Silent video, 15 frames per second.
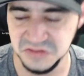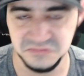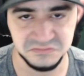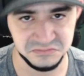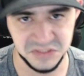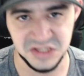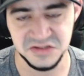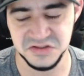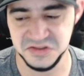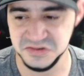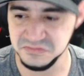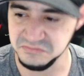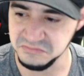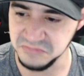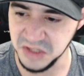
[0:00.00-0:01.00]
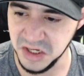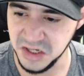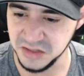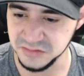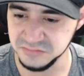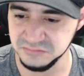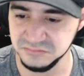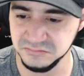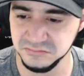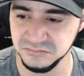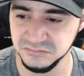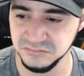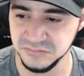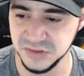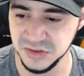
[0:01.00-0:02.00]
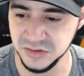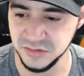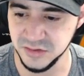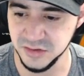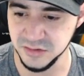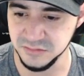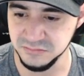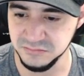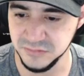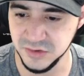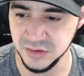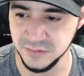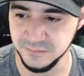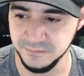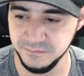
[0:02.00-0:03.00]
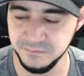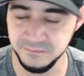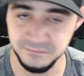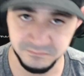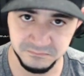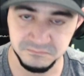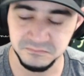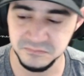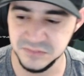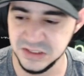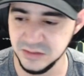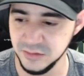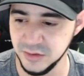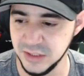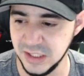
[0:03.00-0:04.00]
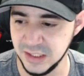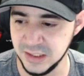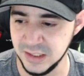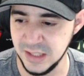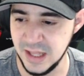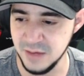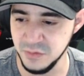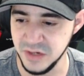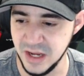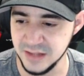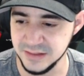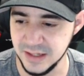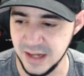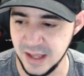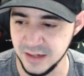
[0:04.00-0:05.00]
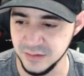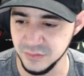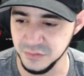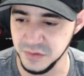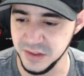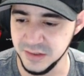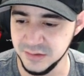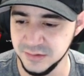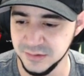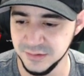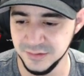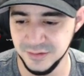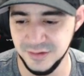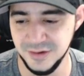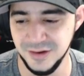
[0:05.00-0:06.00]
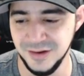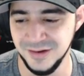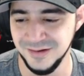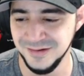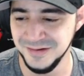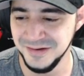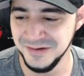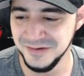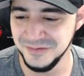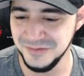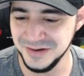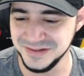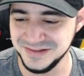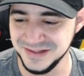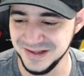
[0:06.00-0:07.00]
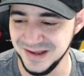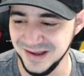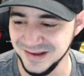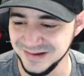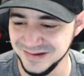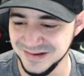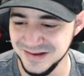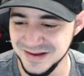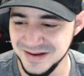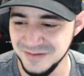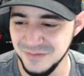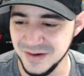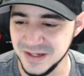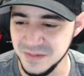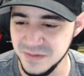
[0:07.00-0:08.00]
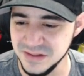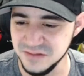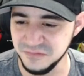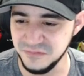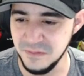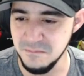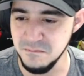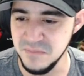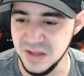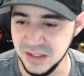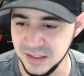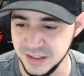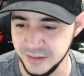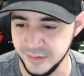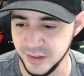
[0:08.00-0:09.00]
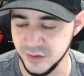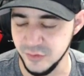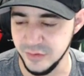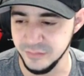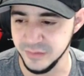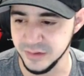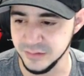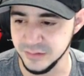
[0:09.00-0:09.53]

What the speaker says: That's, yeah. Good, good, good. Glad we got that out of the way. What the heck? Recommended familiar equipment.